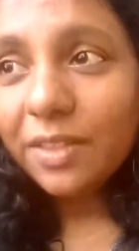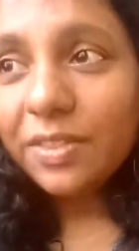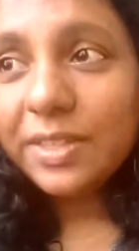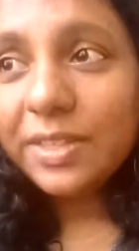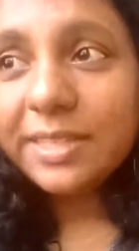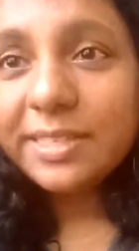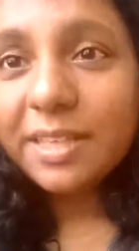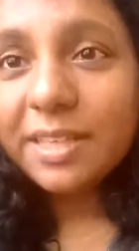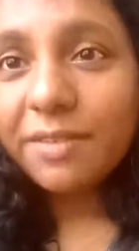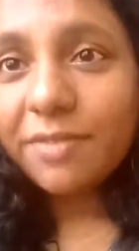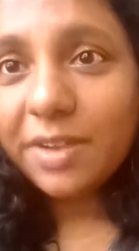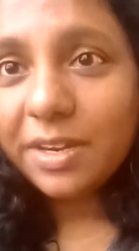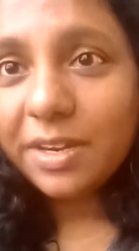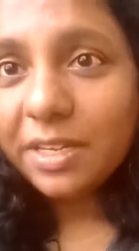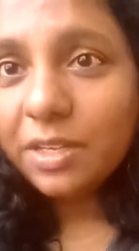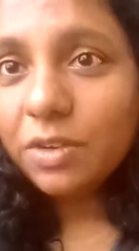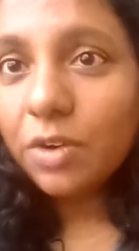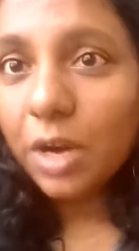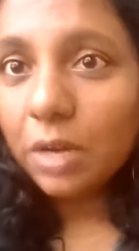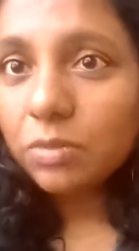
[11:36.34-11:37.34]
These are
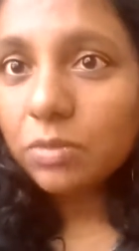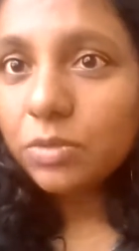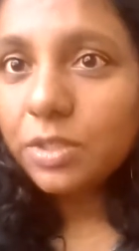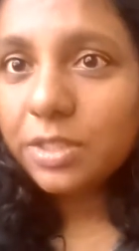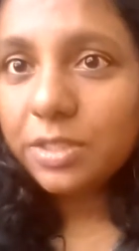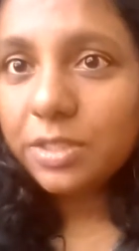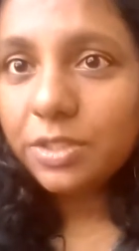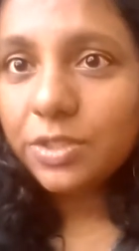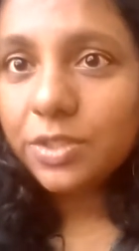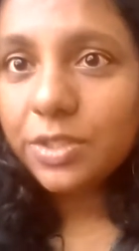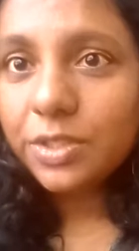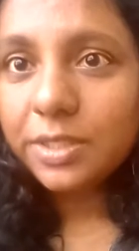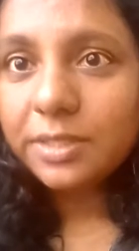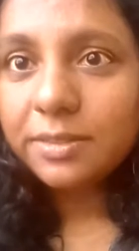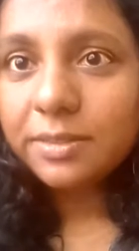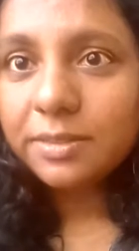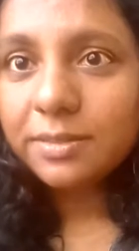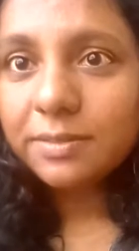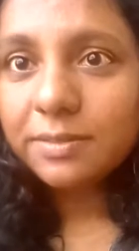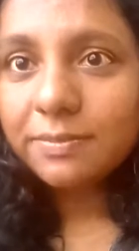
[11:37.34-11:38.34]
very grounded
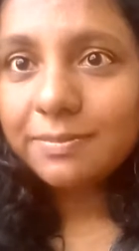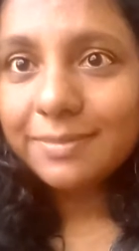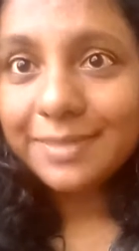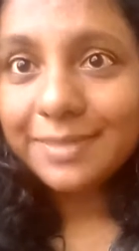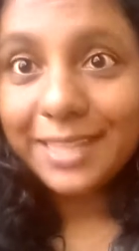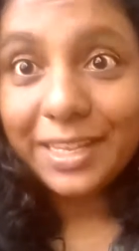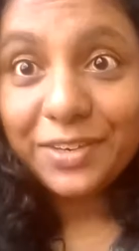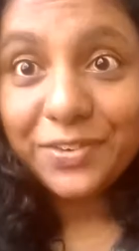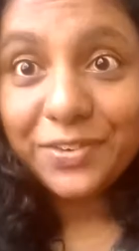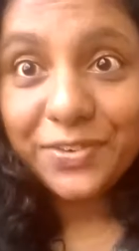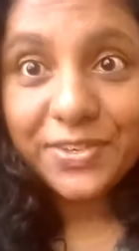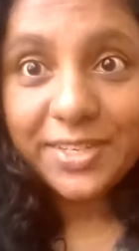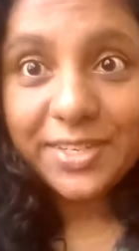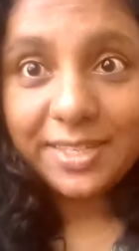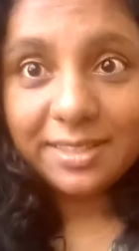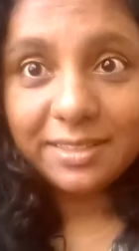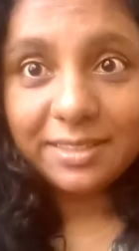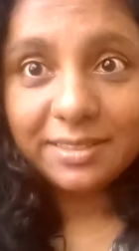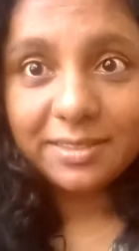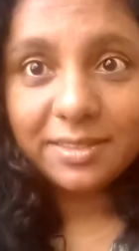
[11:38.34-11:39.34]
trees. They're
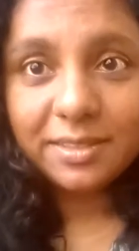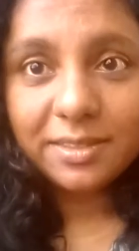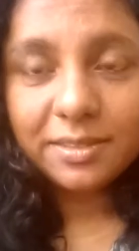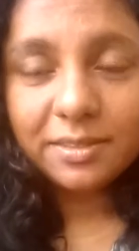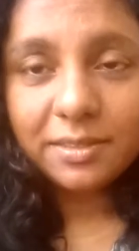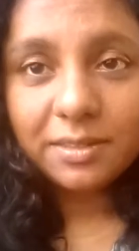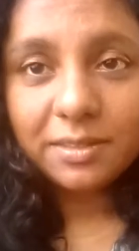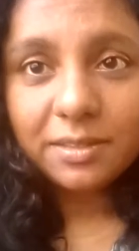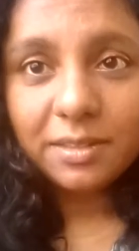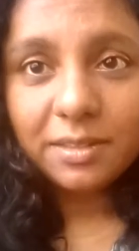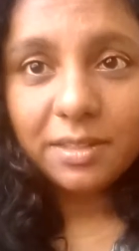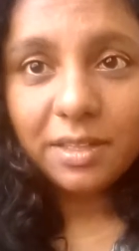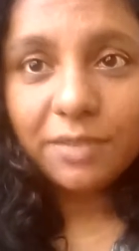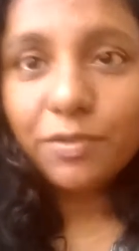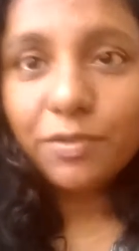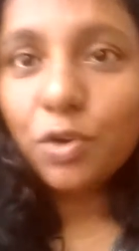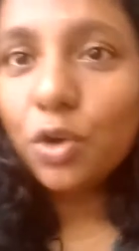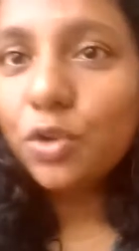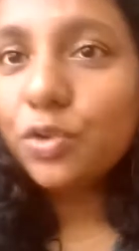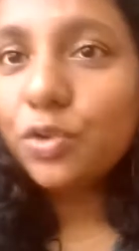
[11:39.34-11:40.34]
trees.
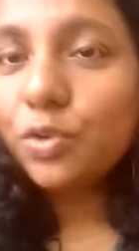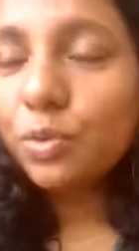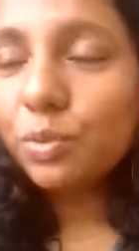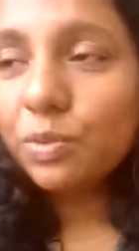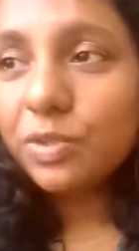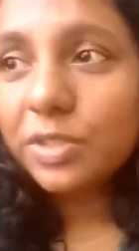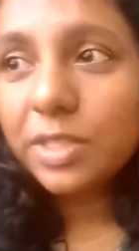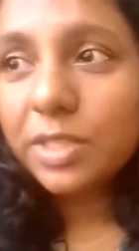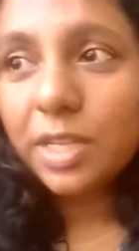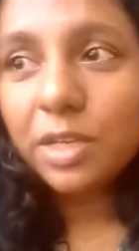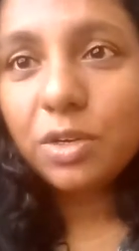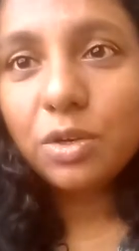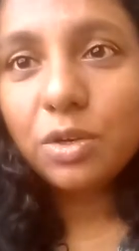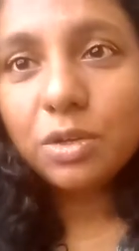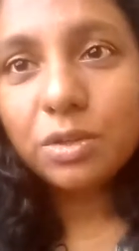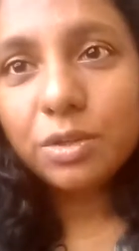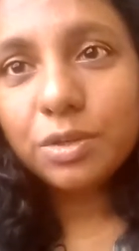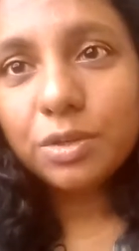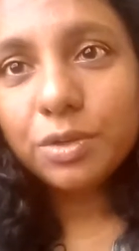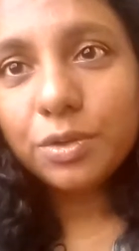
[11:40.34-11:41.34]
They've got roots that
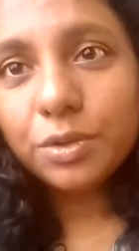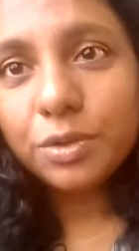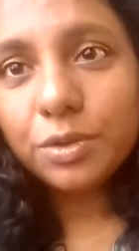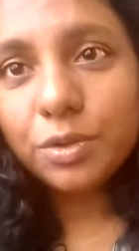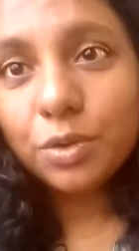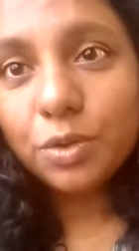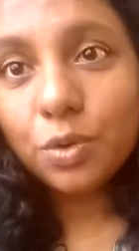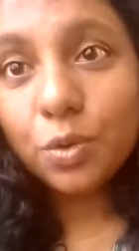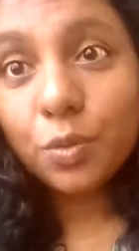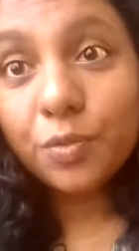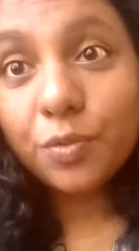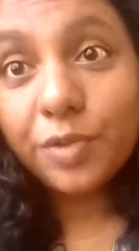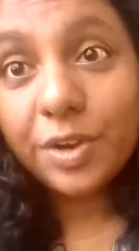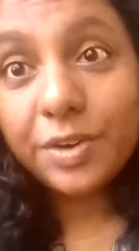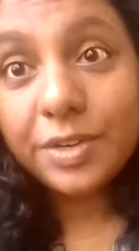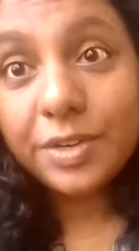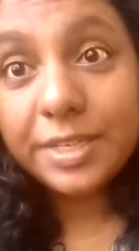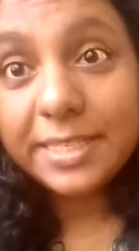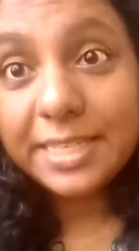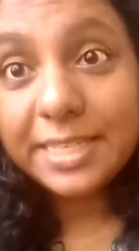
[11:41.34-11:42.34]
go
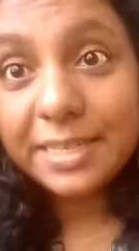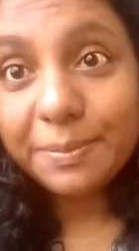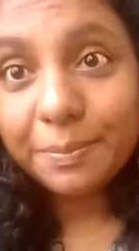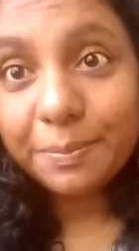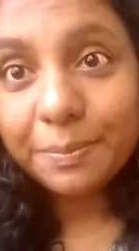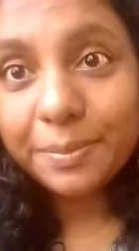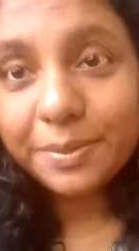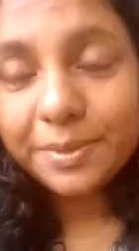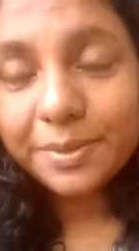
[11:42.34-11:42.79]
very deep.